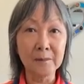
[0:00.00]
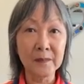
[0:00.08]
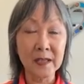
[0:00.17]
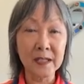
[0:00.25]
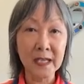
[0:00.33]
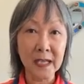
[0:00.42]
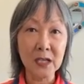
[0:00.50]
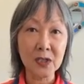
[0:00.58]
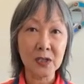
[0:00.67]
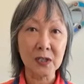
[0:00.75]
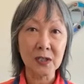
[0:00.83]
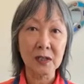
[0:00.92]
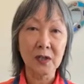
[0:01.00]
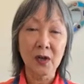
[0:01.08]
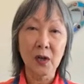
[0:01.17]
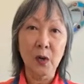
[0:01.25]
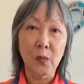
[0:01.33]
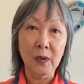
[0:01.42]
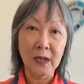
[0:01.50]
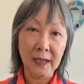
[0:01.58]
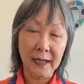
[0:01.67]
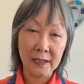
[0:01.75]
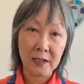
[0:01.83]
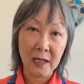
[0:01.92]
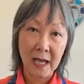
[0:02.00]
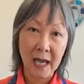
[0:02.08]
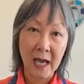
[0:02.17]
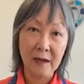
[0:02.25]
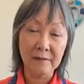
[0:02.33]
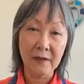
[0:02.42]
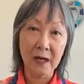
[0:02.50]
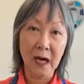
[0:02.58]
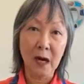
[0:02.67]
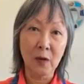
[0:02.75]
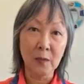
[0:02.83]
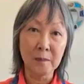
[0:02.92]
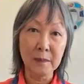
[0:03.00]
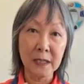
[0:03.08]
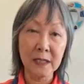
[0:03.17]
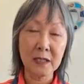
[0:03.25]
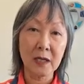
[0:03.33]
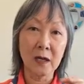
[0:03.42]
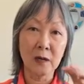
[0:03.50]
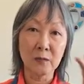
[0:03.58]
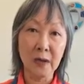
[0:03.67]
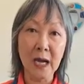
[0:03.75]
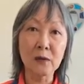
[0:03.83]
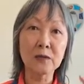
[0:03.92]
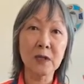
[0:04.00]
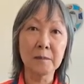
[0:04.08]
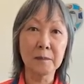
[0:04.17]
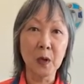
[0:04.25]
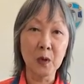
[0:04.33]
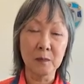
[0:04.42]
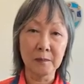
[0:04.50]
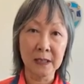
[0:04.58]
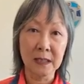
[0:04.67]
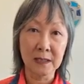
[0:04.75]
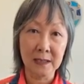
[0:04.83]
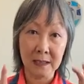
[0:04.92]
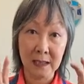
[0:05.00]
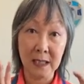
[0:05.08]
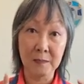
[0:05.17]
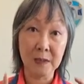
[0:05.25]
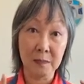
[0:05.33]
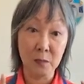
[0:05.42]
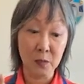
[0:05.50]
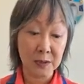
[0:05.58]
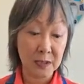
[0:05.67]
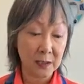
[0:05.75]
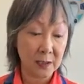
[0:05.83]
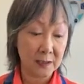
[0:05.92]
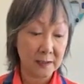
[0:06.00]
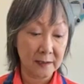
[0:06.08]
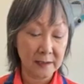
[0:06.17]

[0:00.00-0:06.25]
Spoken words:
in Asia we like to have our meat around a bone because it keeps it more succulent.